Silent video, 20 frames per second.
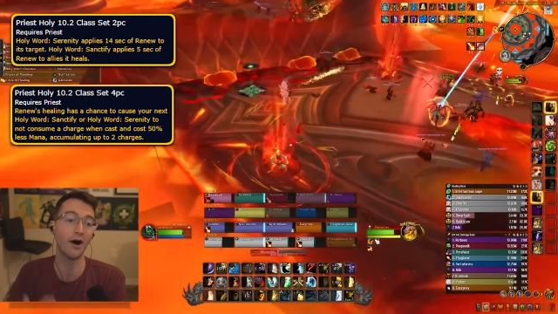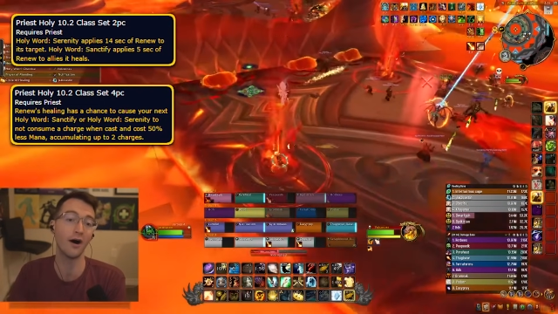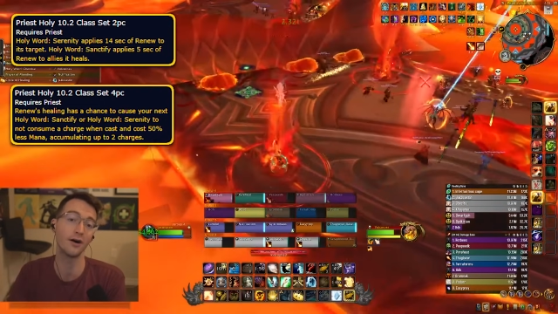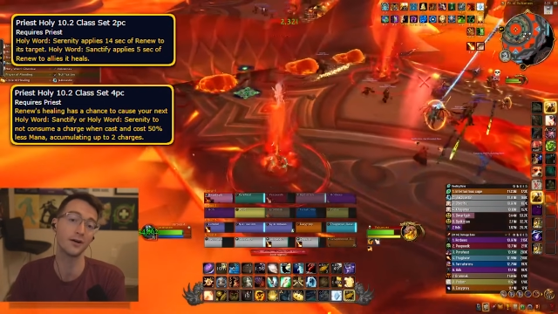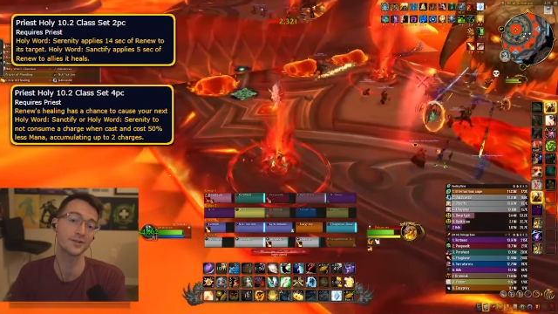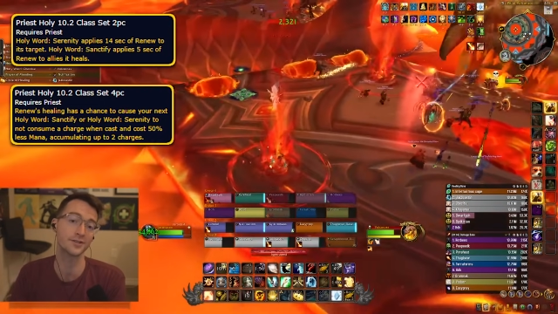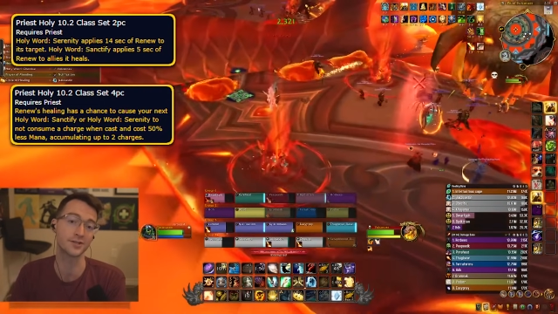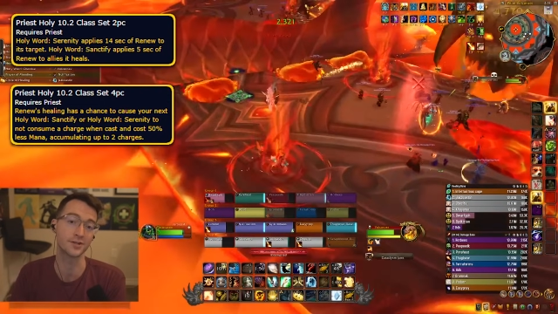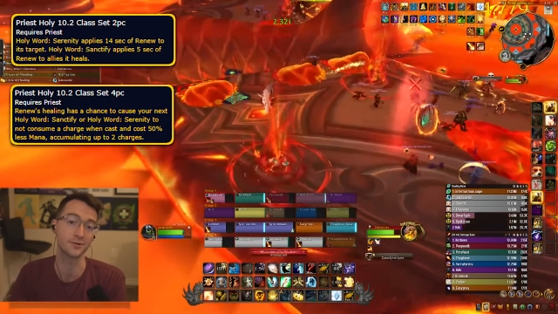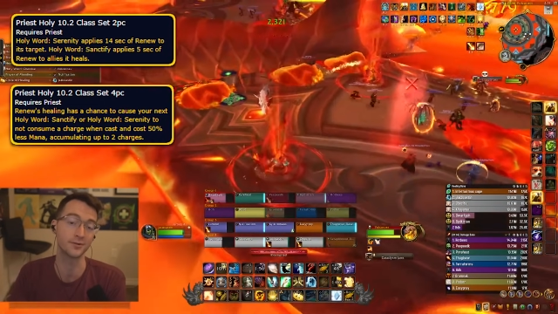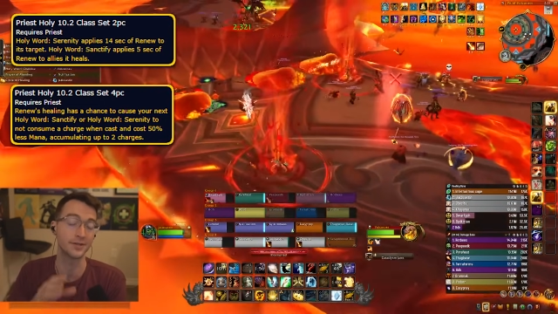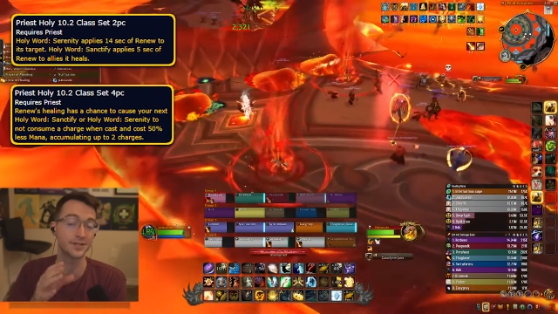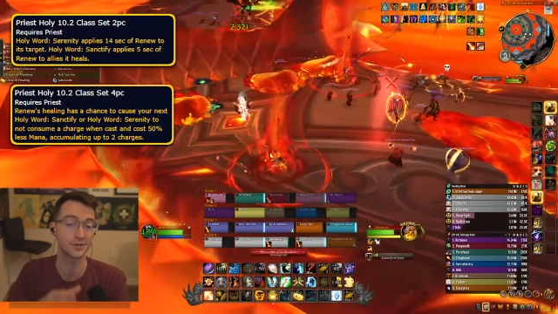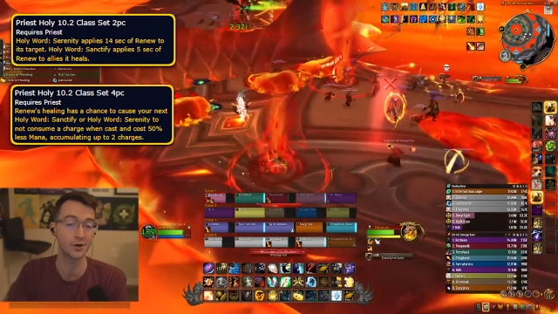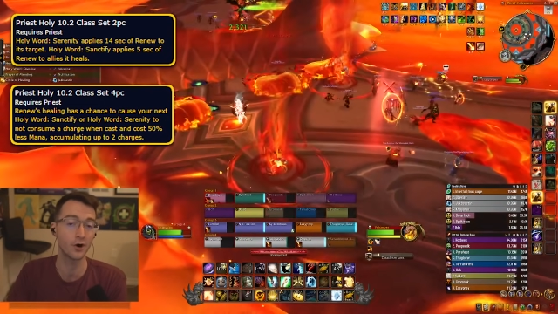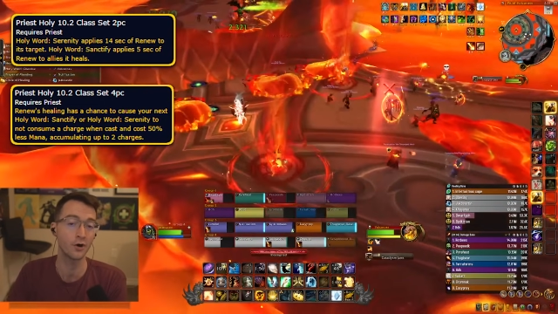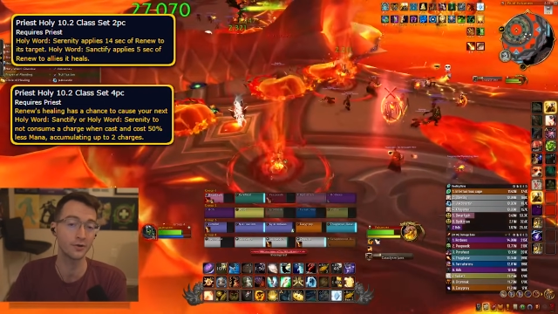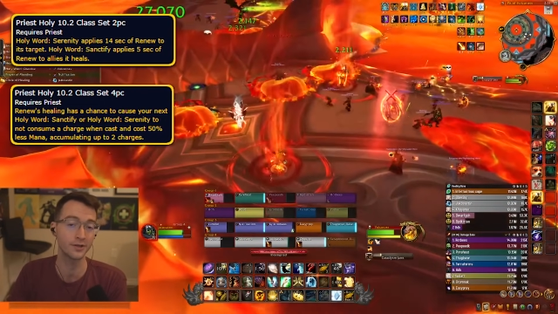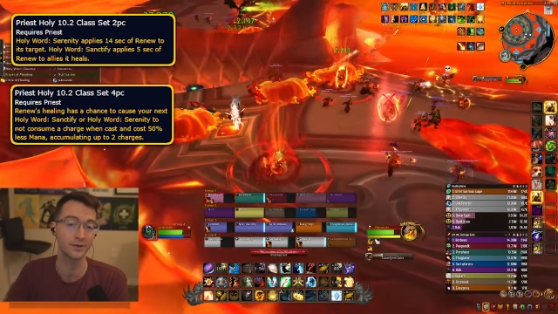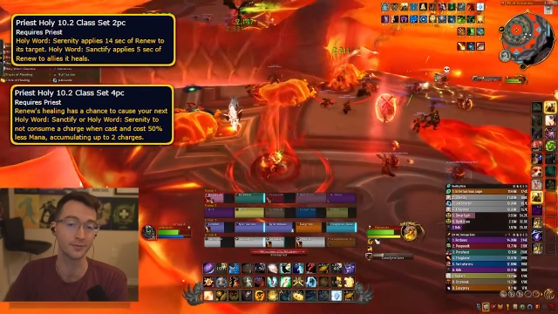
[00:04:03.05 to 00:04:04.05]
Also, these
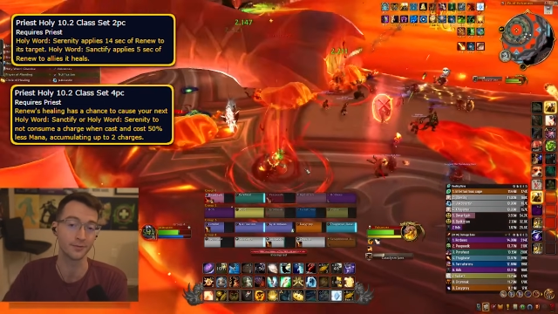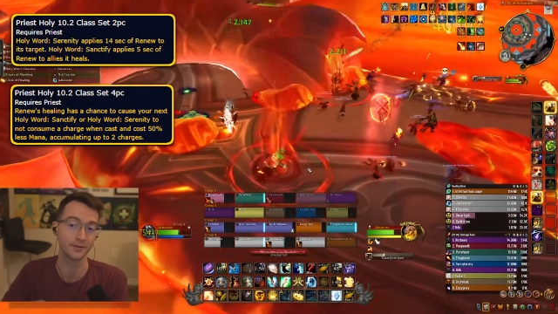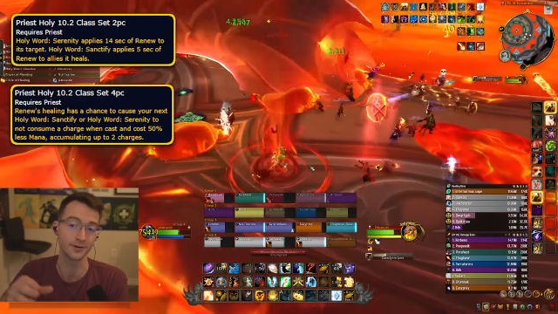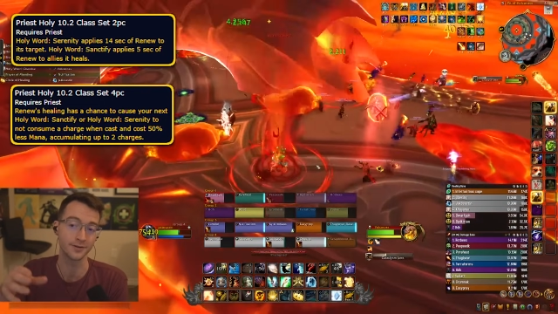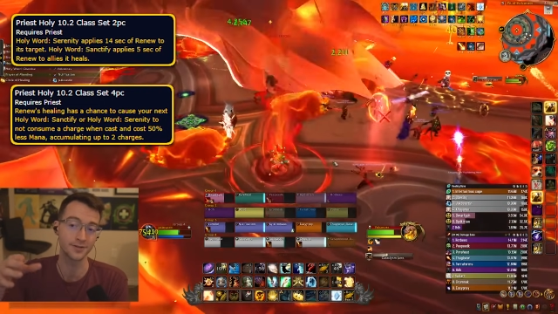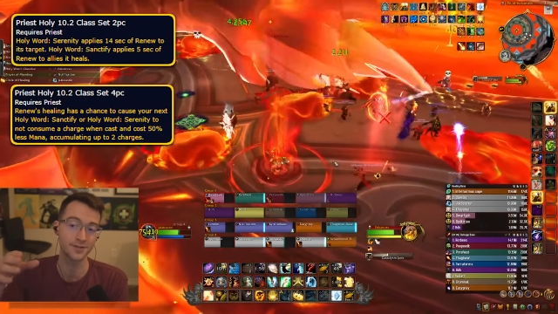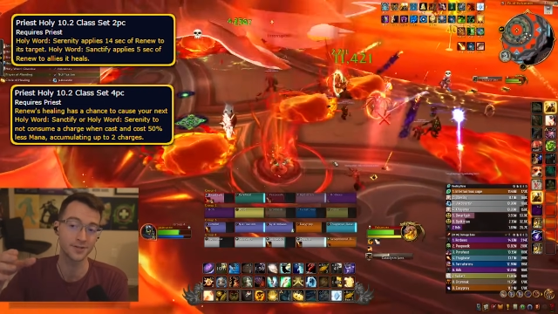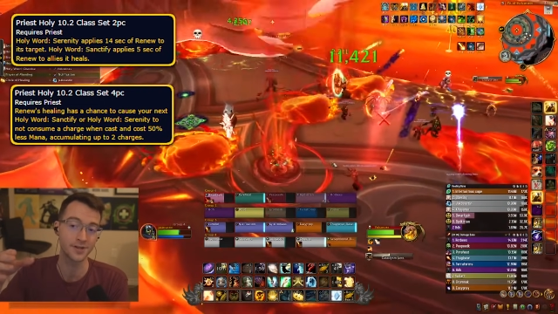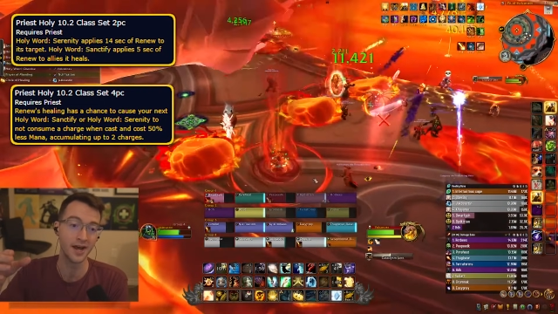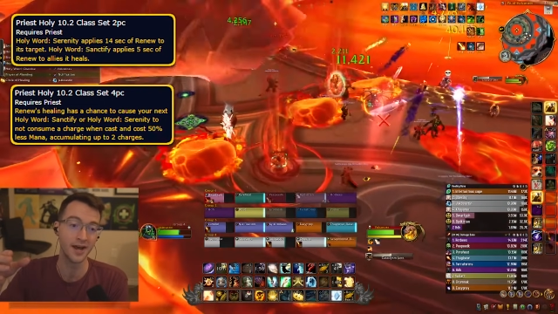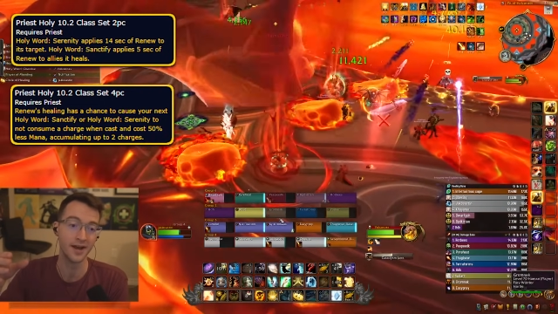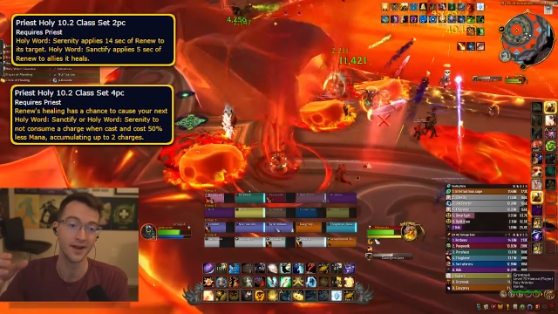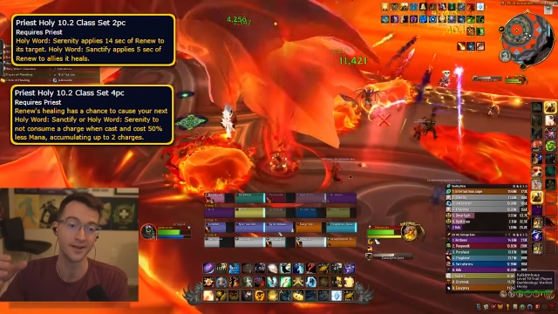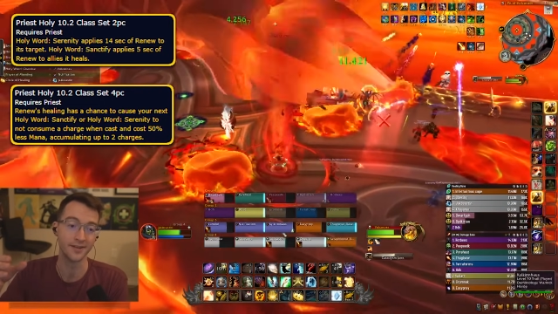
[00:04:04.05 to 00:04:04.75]
holy words,